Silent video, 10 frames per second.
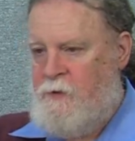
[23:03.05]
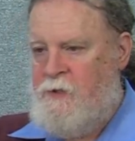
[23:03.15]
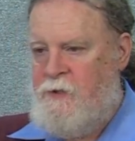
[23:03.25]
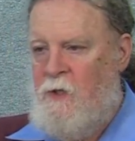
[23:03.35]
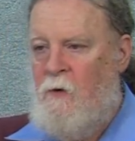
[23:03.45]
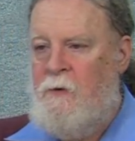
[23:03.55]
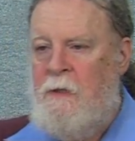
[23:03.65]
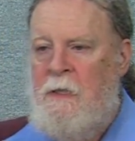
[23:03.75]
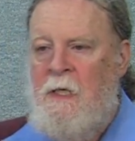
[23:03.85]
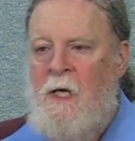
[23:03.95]
which is known
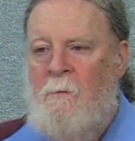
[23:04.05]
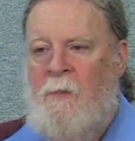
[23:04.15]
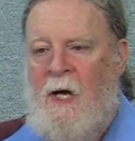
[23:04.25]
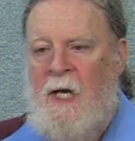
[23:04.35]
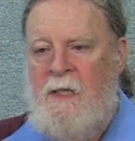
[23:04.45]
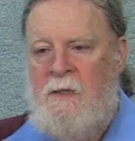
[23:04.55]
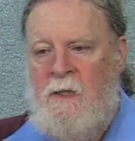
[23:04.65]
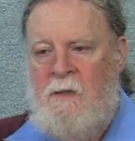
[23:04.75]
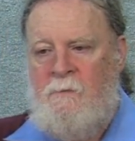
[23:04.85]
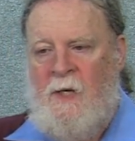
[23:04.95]
by
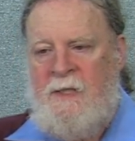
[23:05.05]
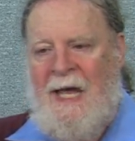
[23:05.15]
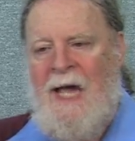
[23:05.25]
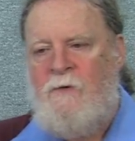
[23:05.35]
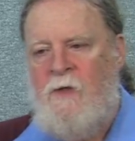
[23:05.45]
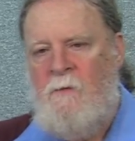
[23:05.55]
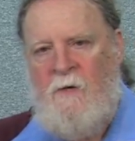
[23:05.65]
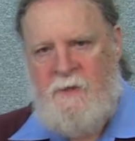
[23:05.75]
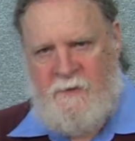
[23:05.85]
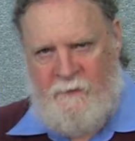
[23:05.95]
the, by the acronym
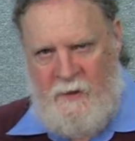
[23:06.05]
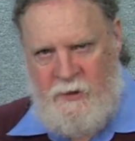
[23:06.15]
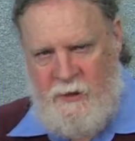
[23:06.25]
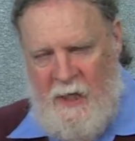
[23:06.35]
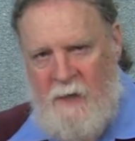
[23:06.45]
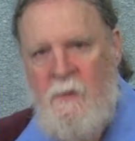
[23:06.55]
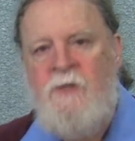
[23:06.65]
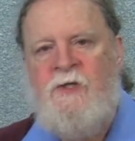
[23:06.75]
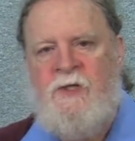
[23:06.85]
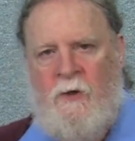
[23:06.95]
of its French name,
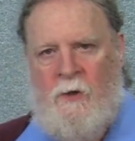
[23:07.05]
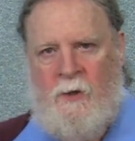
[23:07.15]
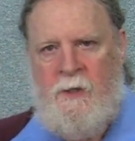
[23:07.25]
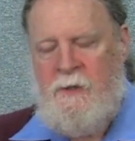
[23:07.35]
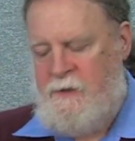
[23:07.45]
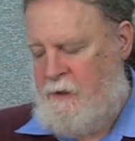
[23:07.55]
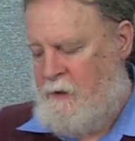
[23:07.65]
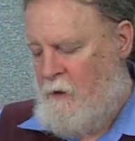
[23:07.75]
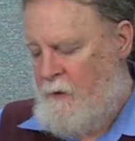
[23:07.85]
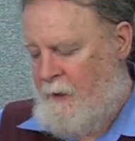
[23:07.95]
CERN, C
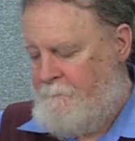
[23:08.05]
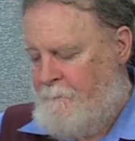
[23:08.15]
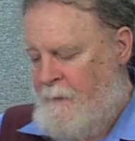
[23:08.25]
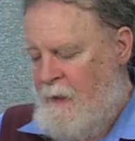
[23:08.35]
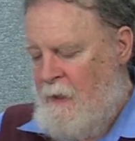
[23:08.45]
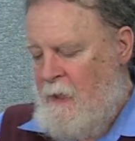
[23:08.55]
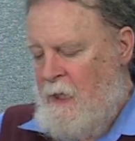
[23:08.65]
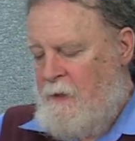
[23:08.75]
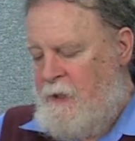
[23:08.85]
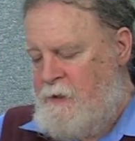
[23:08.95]
E R N,
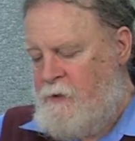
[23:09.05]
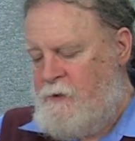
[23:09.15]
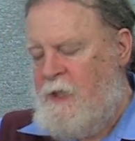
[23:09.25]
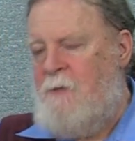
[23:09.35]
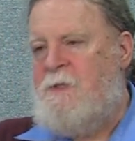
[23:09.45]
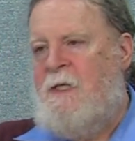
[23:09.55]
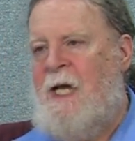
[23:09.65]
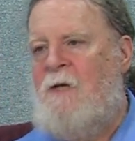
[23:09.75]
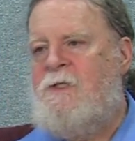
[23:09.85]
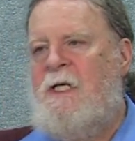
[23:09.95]
these two teams
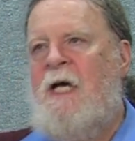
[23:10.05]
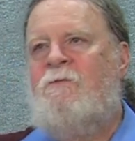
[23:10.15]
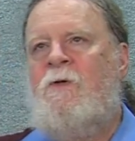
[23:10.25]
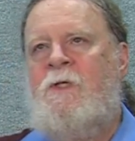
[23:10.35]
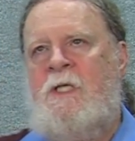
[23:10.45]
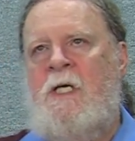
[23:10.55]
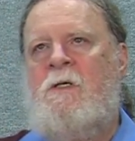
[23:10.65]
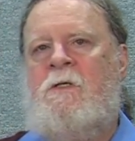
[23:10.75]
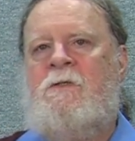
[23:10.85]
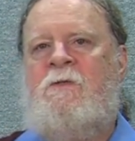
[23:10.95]
announced that after
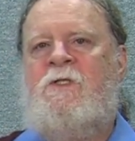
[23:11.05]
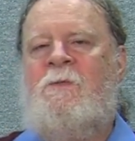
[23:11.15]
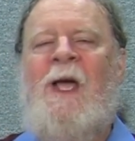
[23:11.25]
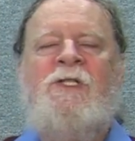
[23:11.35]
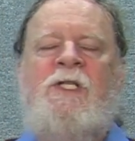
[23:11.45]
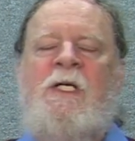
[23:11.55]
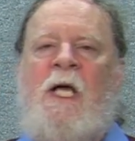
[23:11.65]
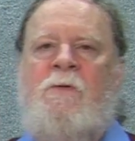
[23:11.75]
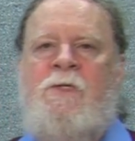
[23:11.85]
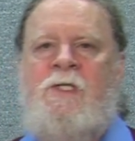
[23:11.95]
years of smashing
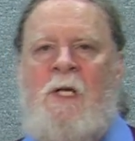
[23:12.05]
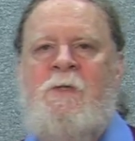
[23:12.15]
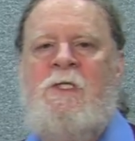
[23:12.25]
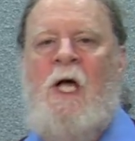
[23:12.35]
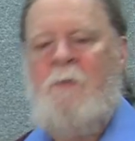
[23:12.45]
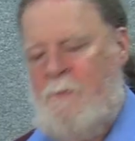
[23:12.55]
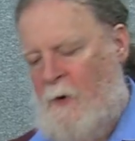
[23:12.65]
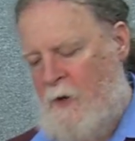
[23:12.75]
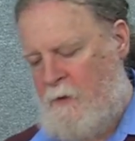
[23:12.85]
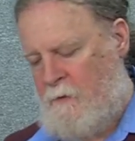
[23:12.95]
together subatomic
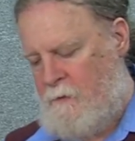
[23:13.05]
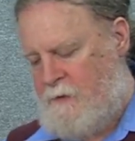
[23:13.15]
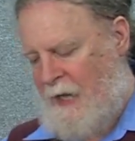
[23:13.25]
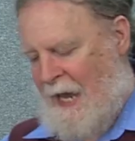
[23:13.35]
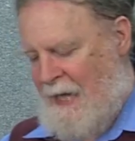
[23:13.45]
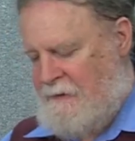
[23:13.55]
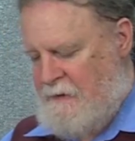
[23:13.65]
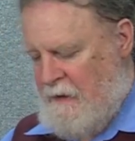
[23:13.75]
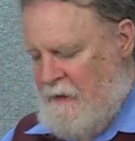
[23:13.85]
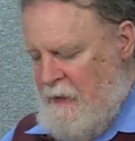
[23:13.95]
particles
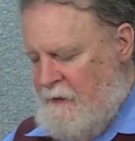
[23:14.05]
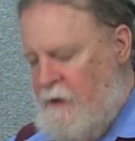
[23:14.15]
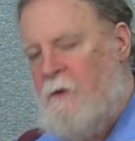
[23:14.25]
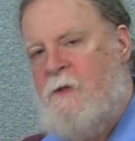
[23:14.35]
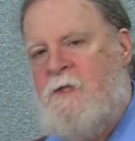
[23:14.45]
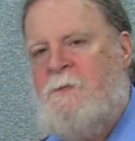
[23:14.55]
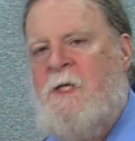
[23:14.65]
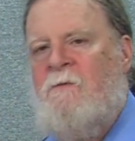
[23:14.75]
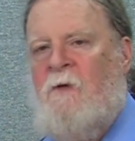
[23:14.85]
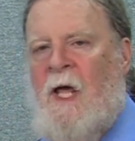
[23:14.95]
at uh, nearly the
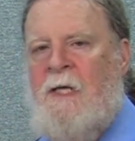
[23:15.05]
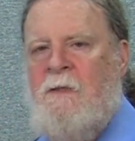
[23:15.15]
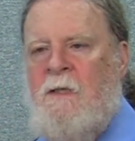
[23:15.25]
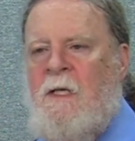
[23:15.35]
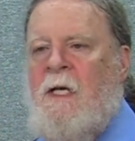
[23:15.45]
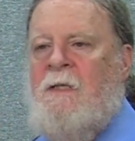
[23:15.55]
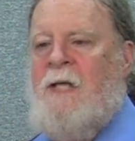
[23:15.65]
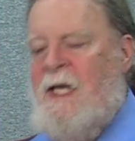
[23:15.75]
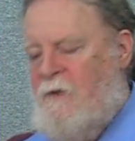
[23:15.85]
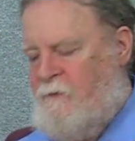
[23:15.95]
speed of light,
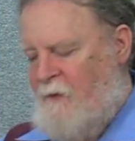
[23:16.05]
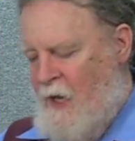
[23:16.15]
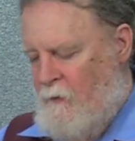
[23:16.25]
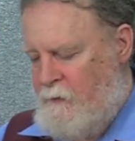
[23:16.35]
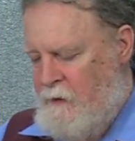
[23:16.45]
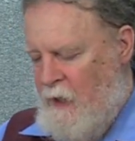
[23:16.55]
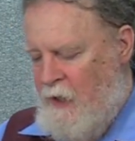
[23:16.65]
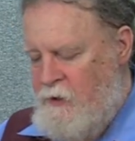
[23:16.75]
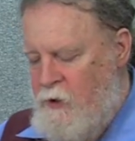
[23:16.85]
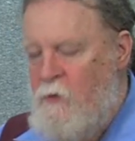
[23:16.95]
they had found
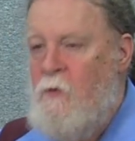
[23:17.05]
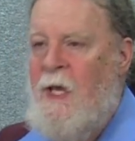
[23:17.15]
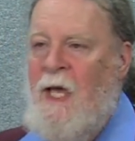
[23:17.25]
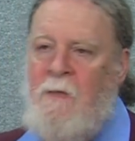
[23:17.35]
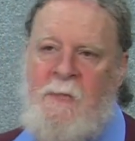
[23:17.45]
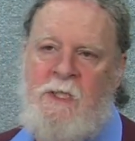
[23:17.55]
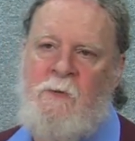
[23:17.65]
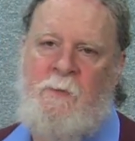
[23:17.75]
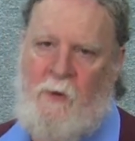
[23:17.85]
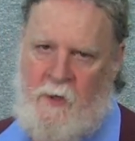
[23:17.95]
a new
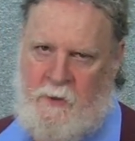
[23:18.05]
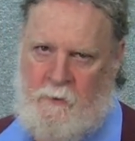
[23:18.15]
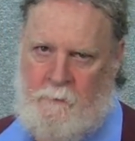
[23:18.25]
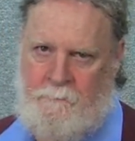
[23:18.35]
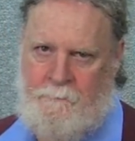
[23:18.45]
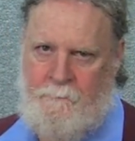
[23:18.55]
elementary particle